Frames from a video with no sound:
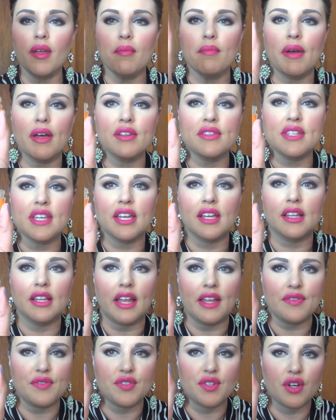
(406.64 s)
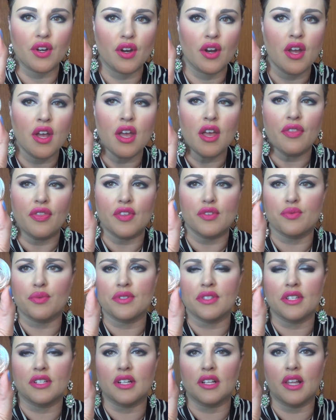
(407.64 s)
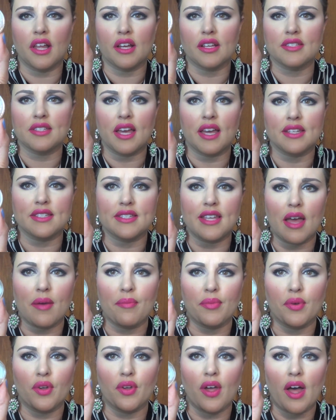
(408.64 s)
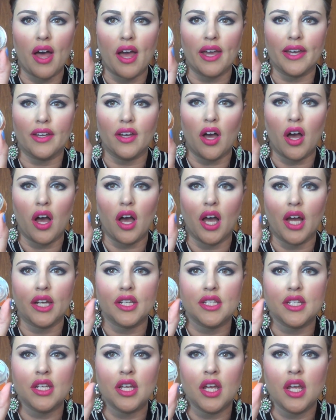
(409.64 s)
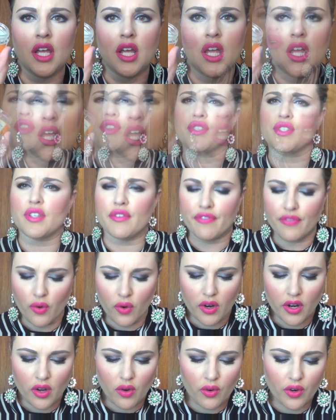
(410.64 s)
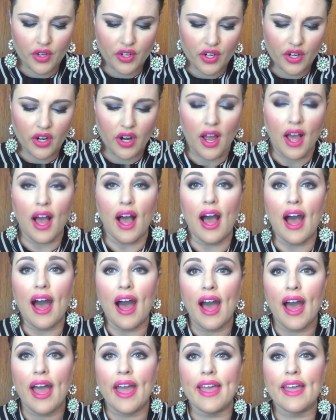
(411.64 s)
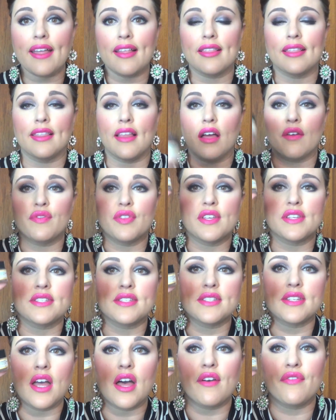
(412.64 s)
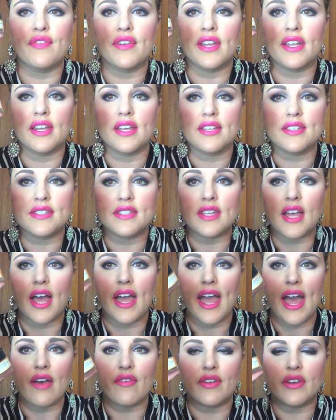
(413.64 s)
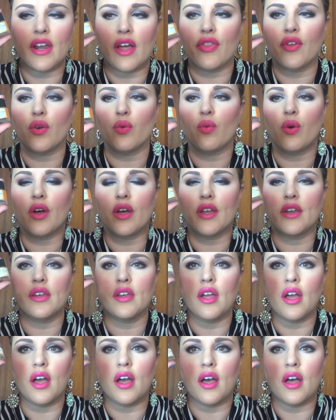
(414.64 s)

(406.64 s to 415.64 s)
Melting Cleanser. This was a deluxe size sample I got with the Sephora order. I love this stuff. It is, I have another one